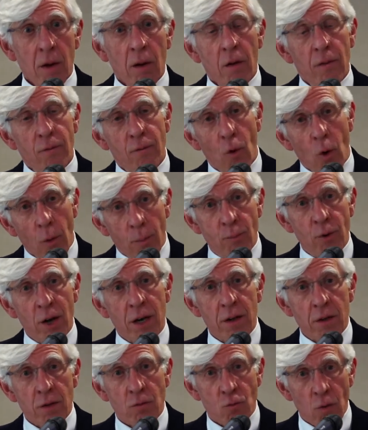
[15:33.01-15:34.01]
for
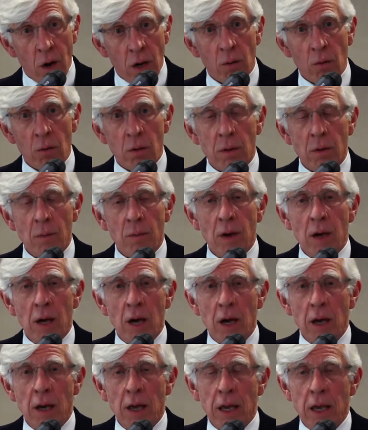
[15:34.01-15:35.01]
Britain's role
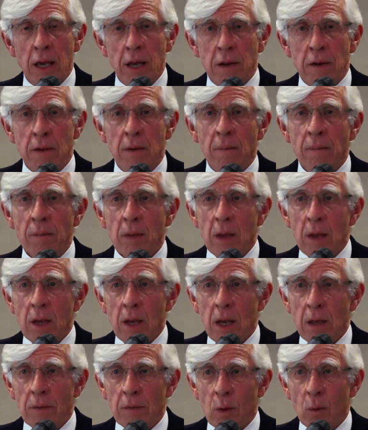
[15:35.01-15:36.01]
in
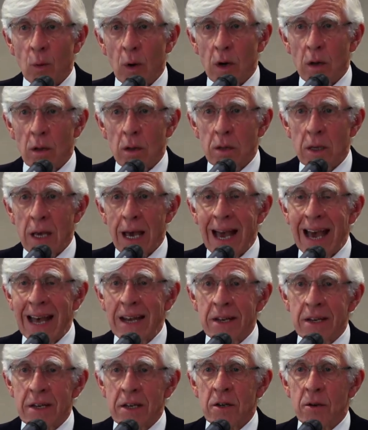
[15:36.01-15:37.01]
the world,
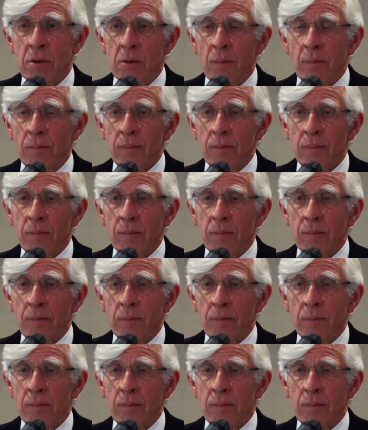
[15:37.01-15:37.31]
and to